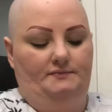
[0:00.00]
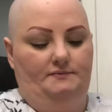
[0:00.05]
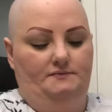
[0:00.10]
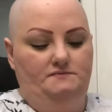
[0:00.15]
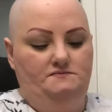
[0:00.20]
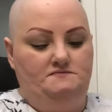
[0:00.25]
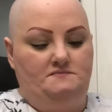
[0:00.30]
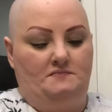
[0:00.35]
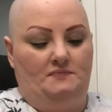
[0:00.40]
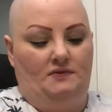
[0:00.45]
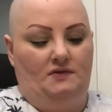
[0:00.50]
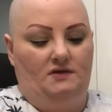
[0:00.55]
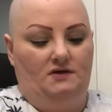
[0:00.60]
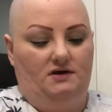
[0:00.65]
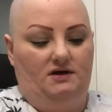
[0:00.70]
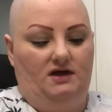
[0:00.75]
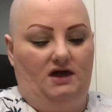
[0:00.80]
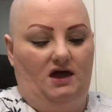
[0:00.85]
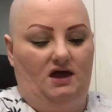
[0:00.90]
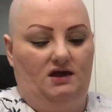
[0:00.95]

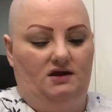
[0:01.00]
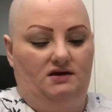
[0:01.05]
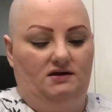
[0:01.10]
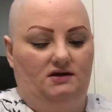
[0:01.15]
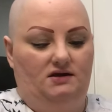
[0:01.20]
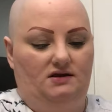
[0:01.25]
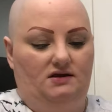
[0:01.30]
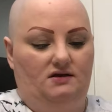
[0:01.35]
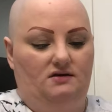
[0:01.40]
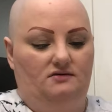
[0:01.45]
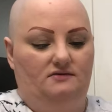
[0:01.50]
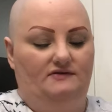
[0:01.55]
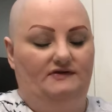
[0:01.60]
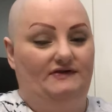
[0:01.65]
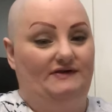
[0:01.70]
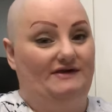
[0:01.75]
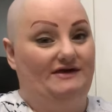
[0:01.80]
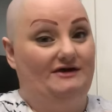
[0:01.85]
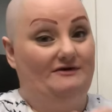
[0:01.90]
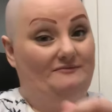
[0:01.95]
again,
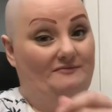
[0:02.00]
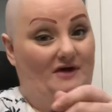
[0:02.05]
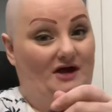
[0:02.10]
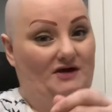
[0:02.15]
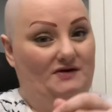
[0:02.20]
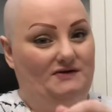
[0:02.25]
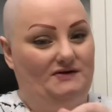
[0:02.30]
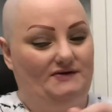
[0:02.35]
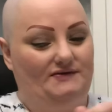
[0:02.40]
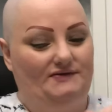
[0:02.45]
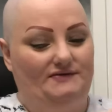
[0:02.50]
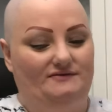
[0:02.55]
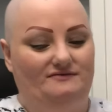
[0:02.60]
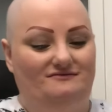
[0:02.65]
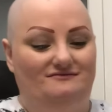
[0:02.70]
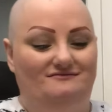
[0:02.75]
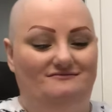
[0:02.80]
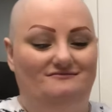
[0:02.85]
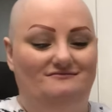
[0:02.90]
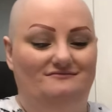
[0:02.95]
see, I just
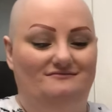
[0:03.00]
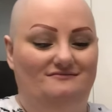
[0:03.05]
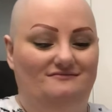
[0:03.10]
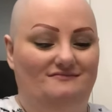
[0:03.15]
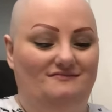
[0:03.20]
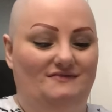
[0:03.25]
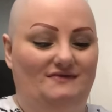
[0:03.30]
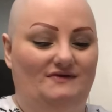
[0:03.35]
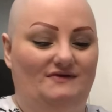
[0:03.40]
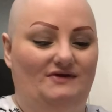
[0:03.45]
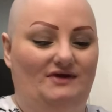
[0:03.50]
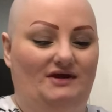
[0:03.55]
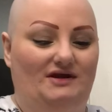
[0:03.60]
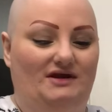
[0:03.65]
did